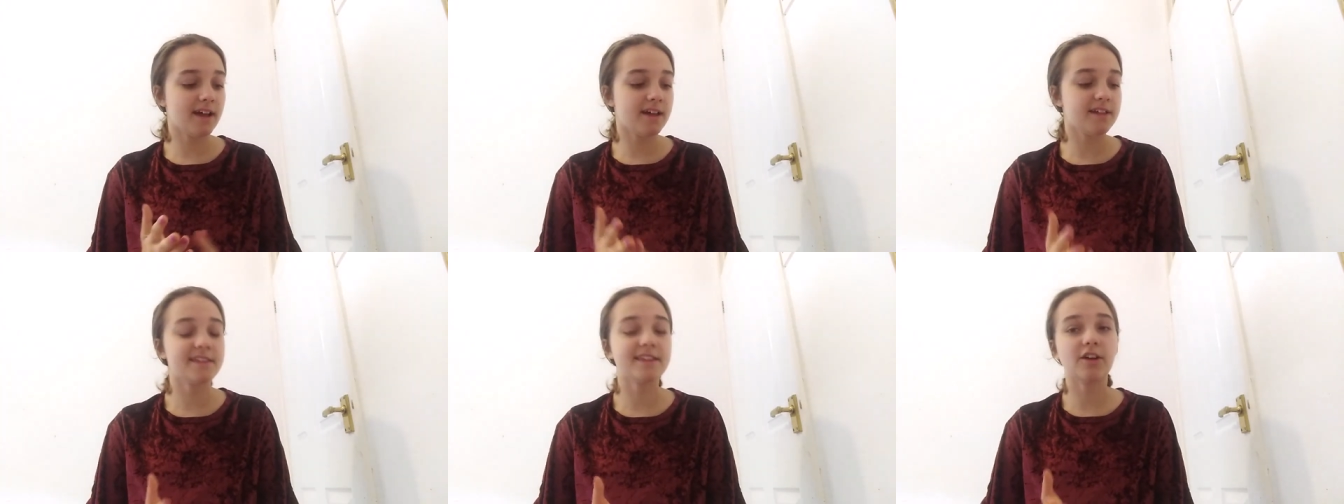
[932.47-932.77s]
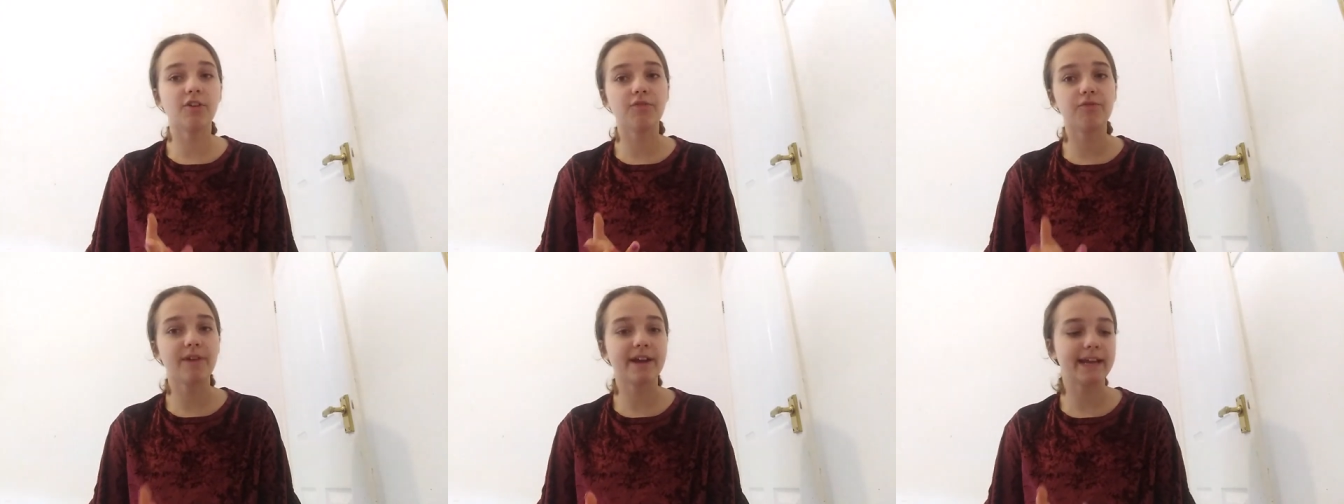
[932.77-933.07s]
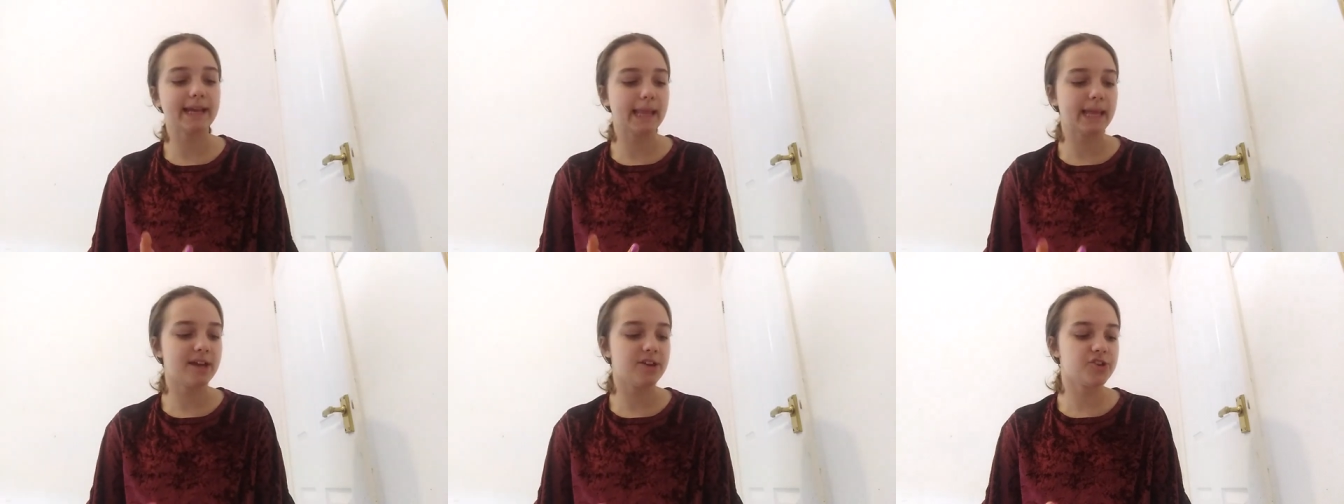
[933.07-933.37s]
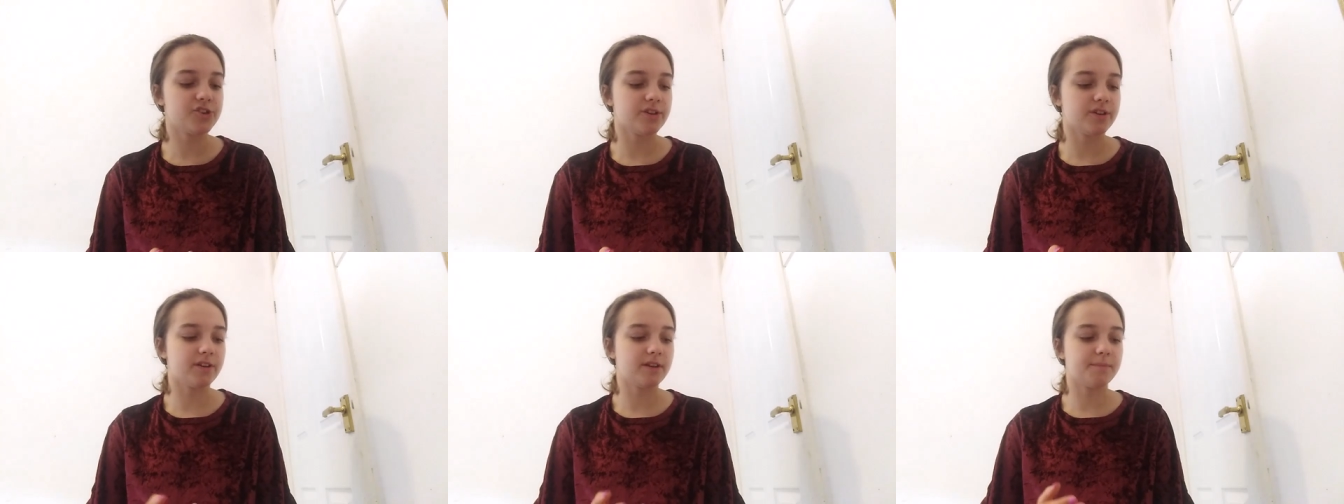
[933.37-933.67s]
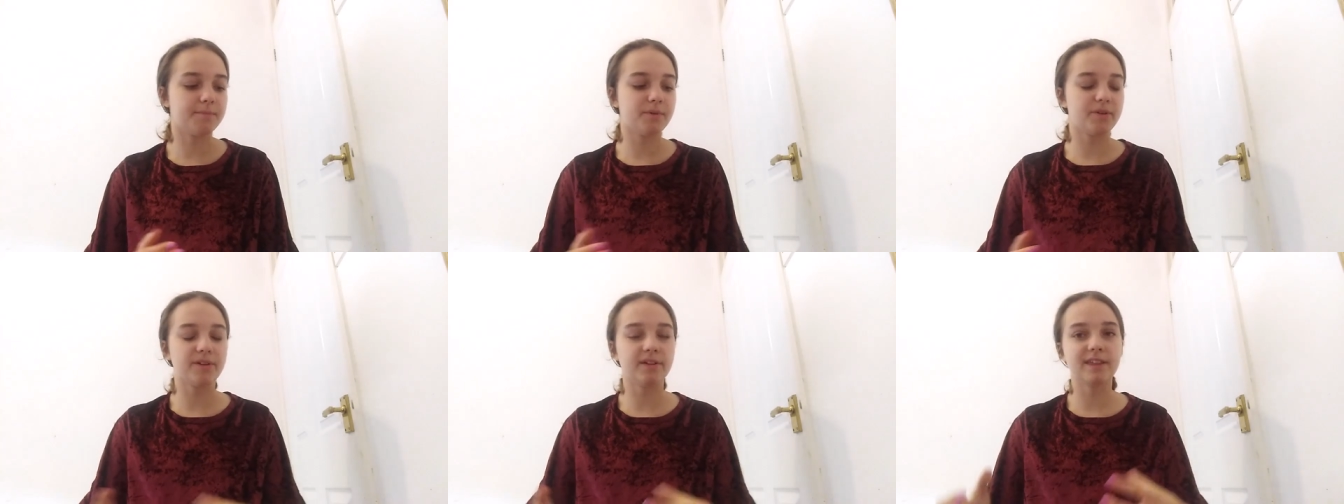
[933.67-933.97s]

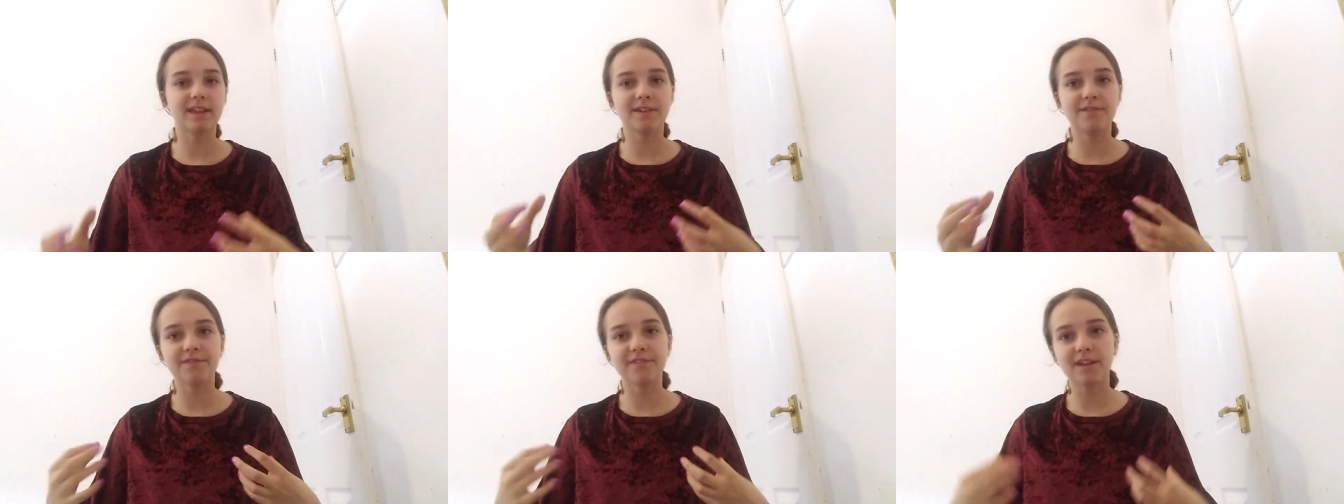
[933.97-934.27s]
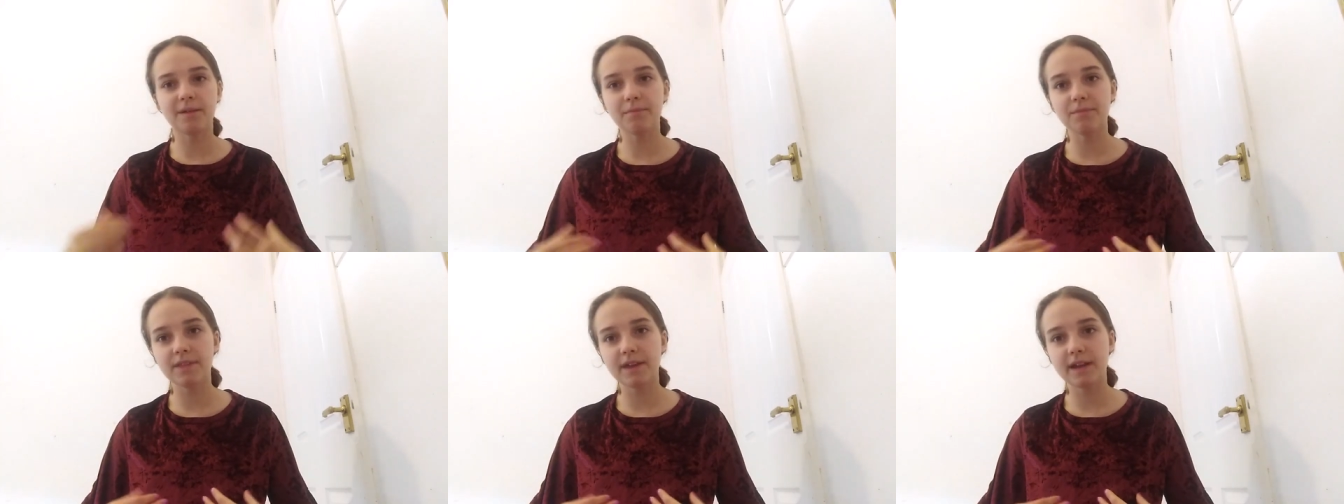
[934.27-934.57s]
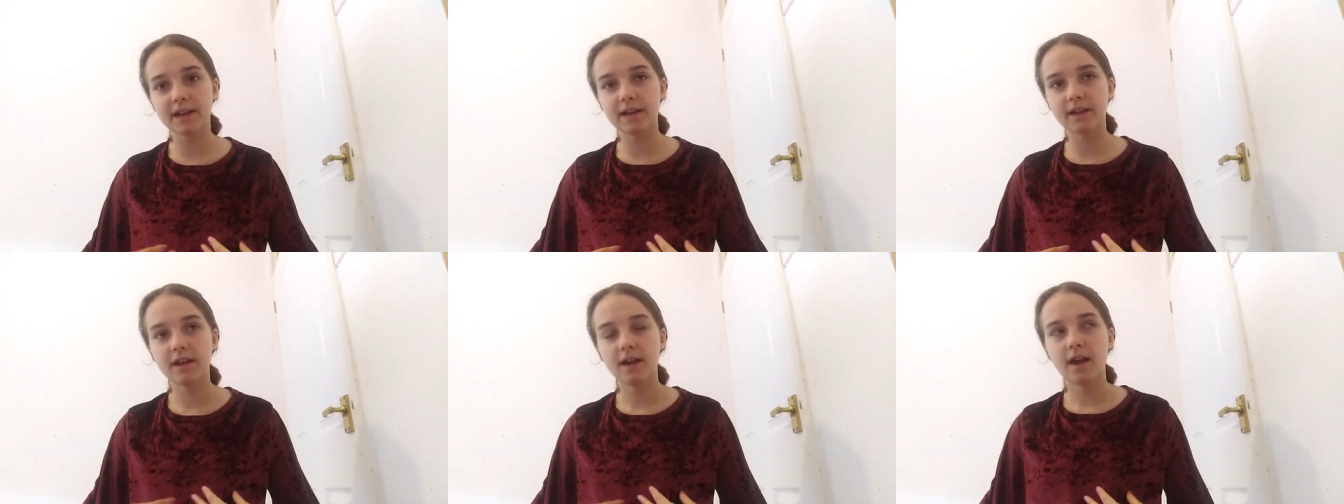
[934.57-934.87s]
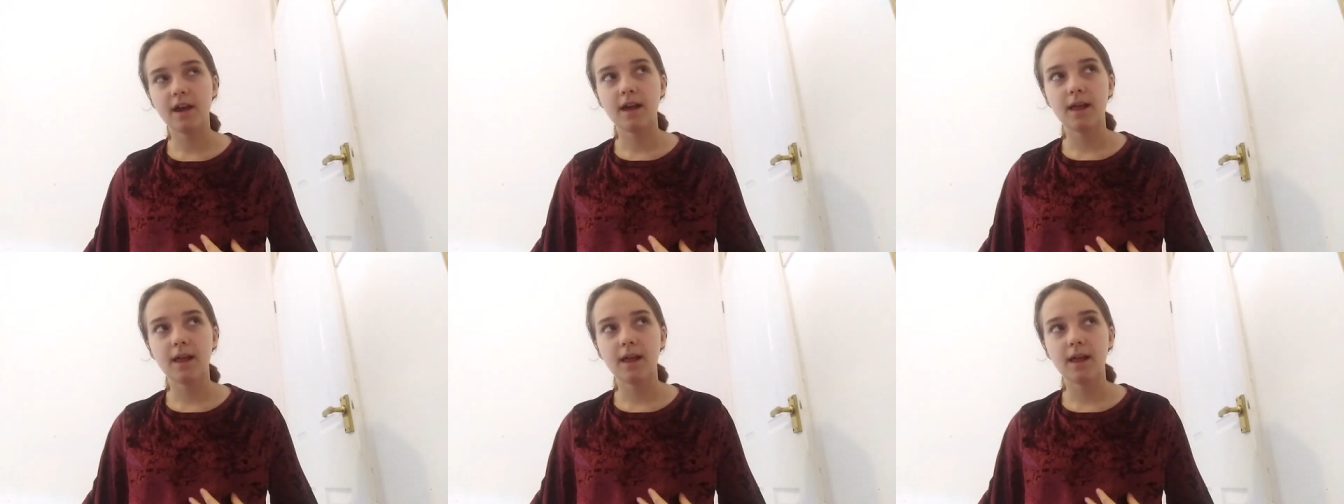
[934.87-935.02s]
self-regulation, because if something